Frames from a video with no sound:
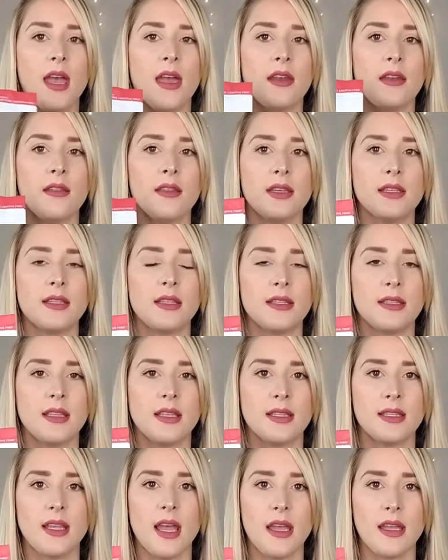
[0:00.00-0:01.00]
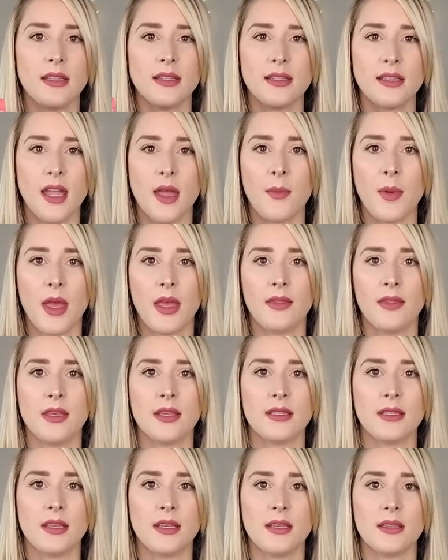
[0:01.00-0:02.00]
and this is the second step, and
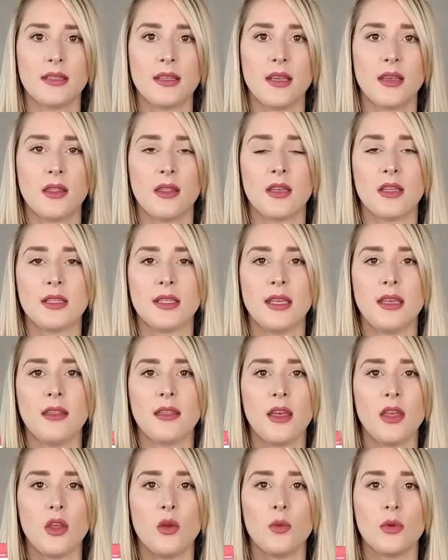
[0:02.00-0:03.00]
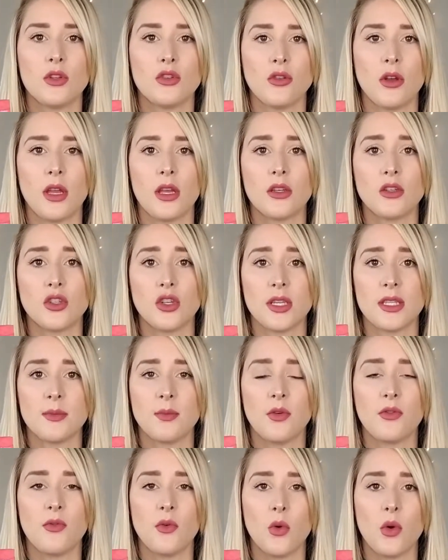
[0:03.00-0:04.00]
this is the tea that you would drink
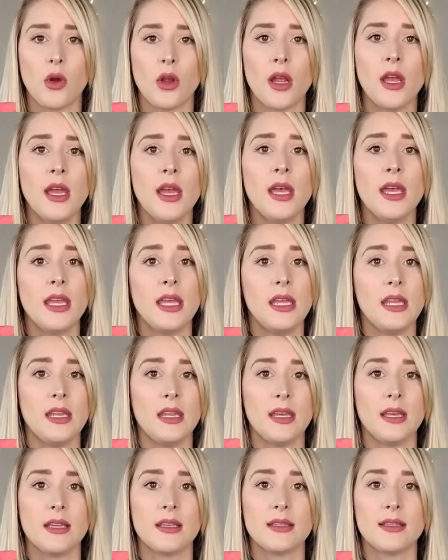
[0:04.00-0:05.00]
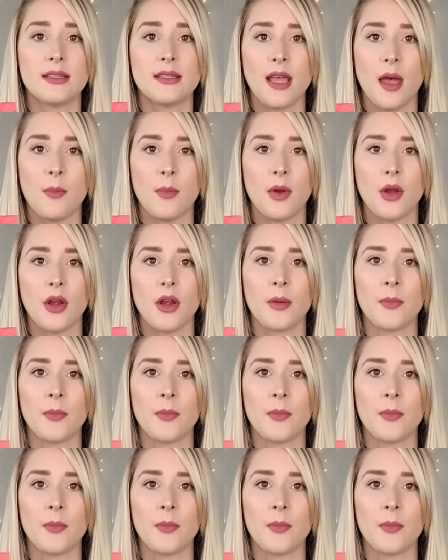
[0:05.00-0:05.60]
just before eating supper.